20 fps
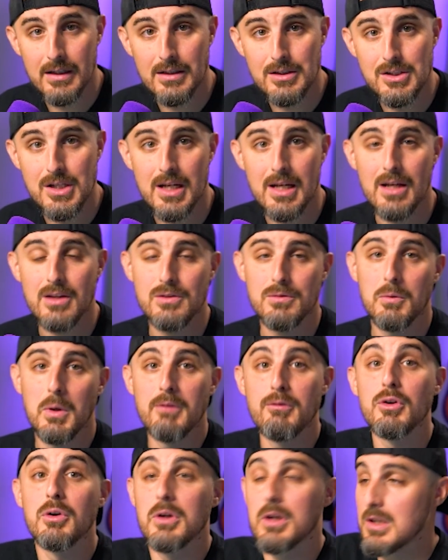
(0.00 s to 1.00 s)
JS. If
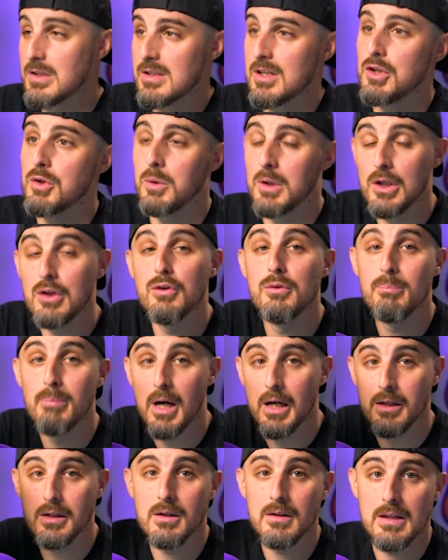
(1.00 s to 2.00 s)
you're continuing to use
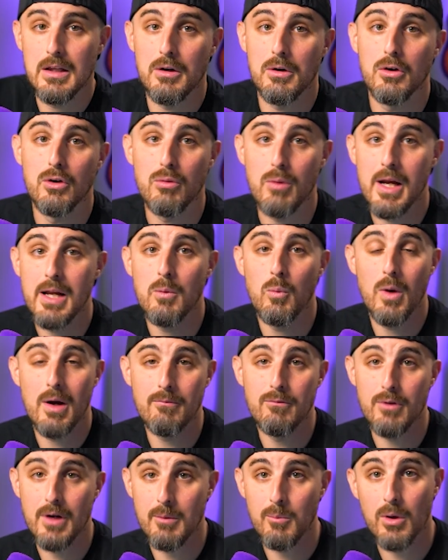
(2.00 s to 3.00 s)
Bun, they're great web
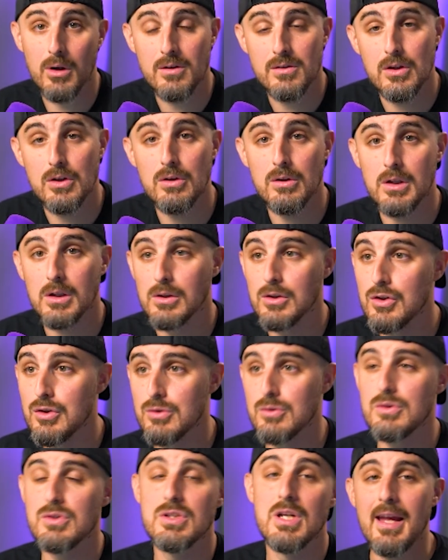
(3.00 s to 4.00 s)
frameworks that you can
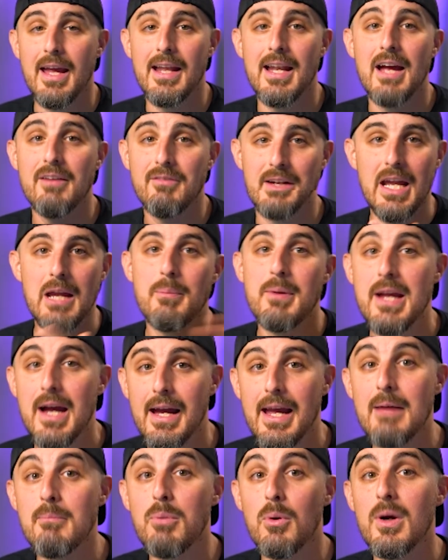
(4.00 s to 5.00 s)
use and have an API
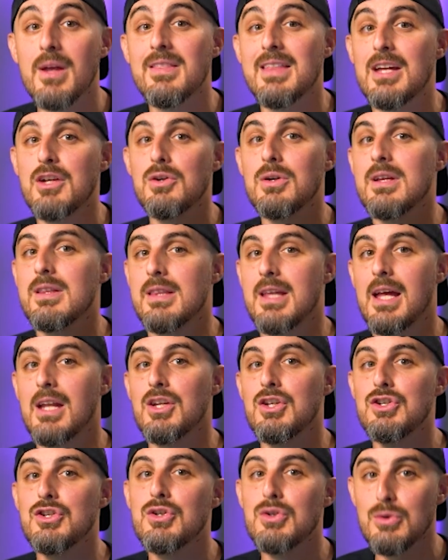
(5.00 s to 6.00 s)
endpoint that you can then
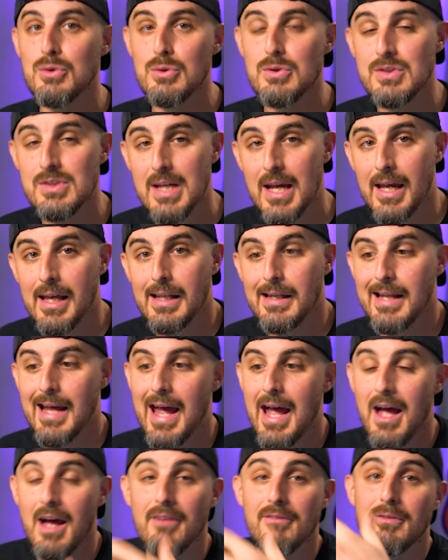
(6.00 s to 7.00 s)
use and
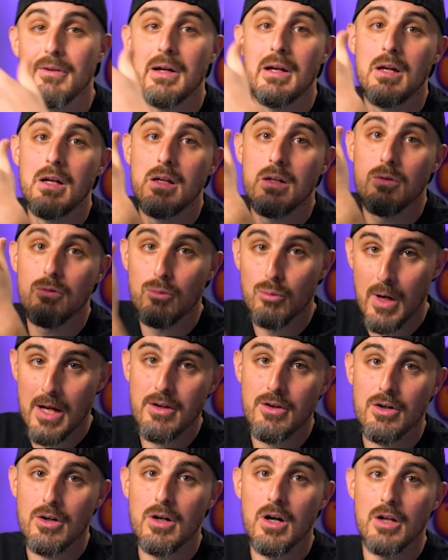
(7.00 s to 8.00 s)
have
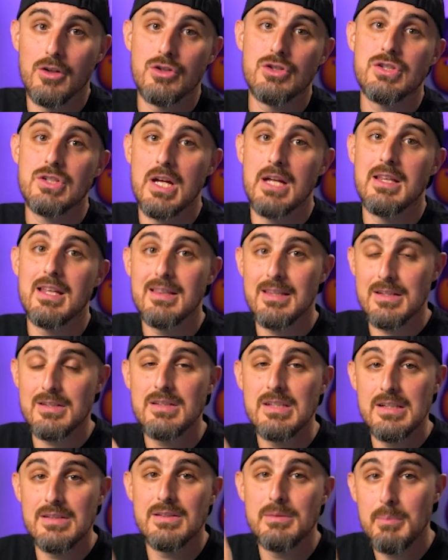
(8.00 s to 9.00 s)
render understand that this
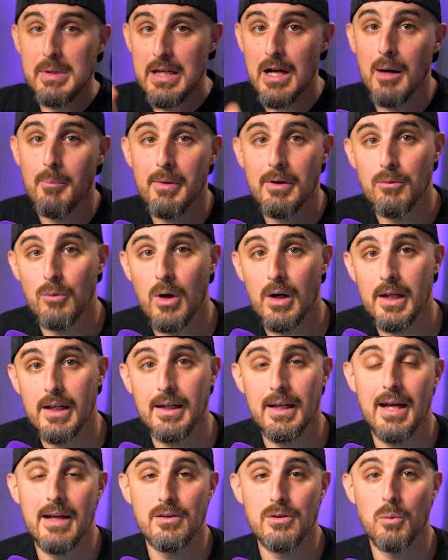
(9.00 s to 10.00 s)
needs to be up and running
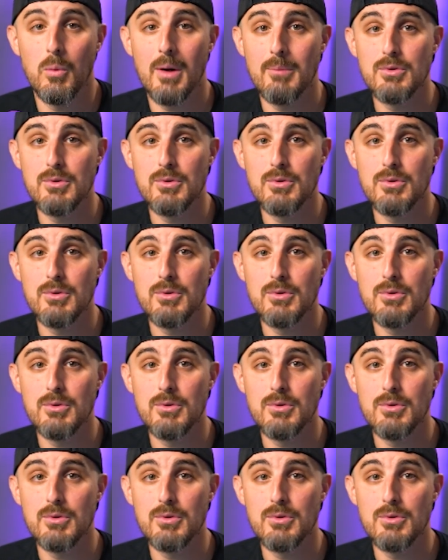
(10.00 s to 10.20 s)
as a web